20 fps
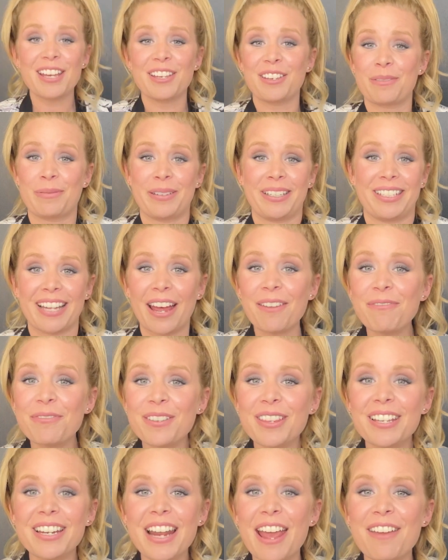You'll be set for
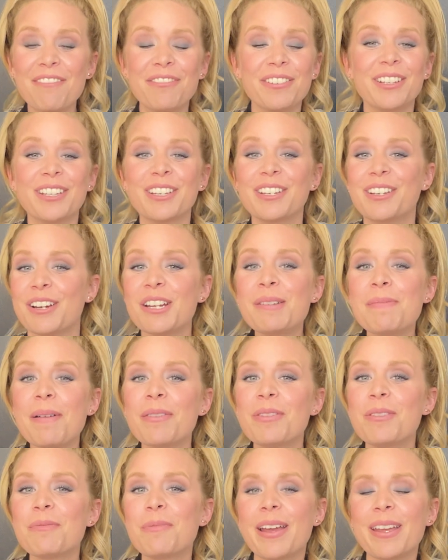the day feeling good
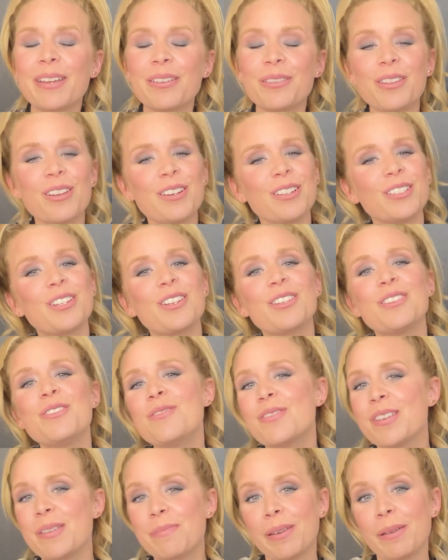about the way you look so
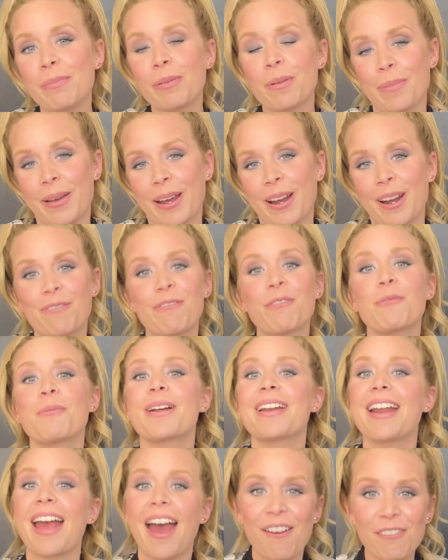you can be prepared for
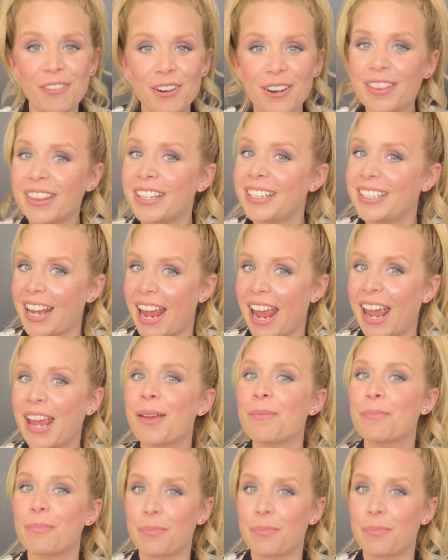whatever the day